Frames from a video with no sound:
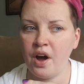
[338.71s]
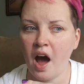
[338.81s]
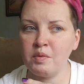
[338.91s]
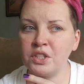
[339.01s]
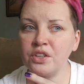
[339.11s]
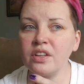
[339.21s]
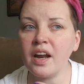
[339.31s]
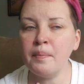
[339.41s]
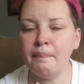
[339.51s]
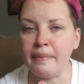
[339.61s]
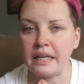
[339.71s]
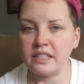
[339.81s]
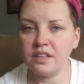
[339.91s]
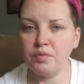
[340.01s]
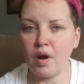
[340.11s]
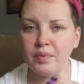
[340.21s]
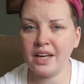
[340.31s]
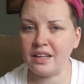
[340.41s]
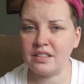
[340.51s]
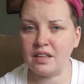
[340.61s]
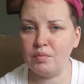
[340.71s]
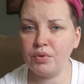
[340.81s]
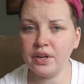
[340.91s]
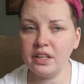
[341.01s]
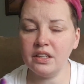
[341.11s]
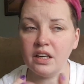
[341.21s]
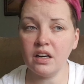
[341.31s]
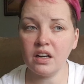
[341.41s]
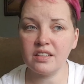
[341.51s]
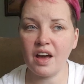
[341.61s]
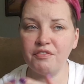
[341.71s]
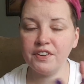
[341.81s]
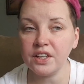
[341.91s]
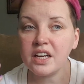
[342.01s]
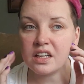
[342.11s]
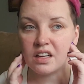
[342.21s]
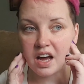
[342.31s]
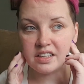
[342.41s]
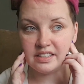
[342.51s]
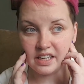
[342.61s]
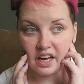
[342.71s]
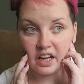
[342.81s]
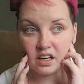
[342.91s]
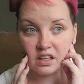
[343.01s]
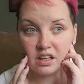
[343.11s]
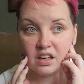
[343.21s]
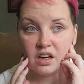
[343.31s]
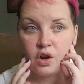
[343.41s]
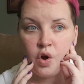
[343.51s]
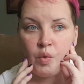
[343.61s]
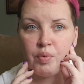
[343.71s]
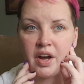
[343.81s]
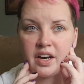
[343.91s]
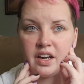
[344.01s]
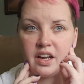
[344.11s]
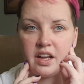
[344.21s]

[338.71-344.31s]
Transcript: I'm sure that I must have probably at some point in there, because I feel like I did, but